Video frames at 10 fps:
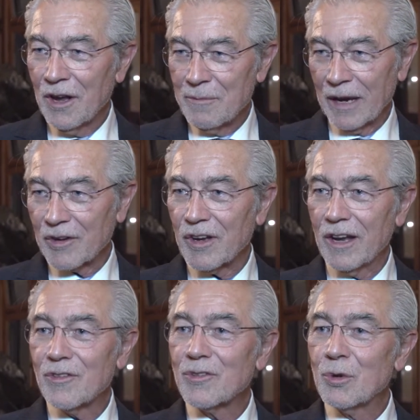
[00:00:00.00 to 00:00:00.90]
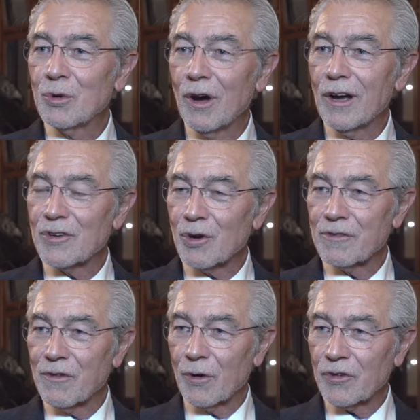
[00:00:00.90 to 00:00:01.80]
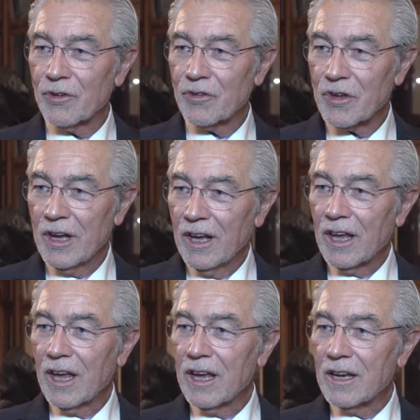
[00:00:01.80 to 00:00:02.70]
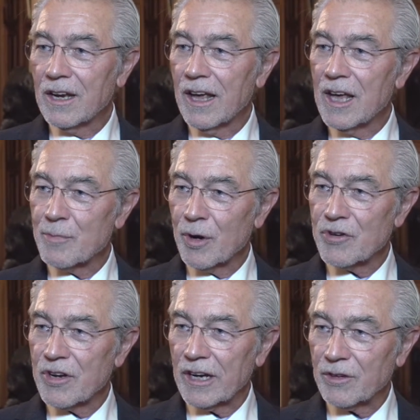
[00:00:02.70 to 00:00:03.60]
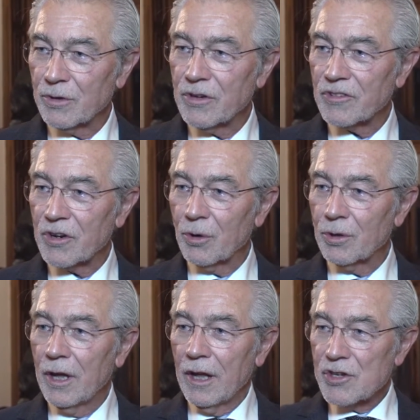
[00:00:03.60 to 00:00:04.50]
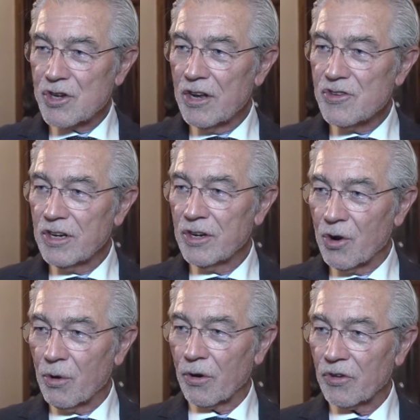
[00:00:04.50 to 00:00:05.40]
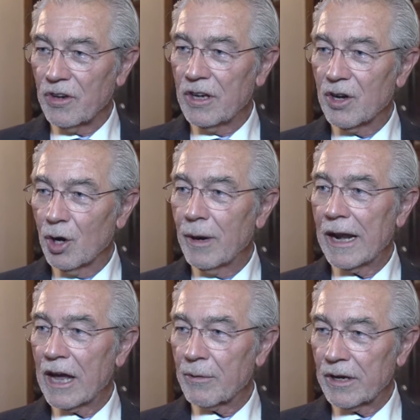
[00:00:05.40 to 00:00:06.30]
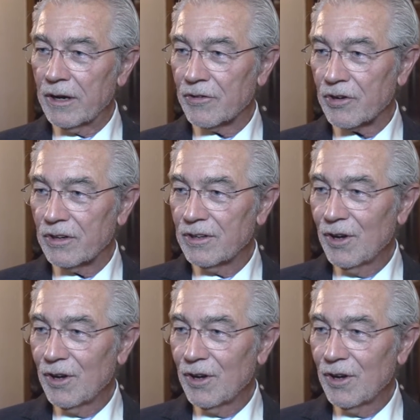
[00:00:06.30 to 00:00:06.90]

It makes sense to join forces in a project which is called Changing Course in Global Agriculture.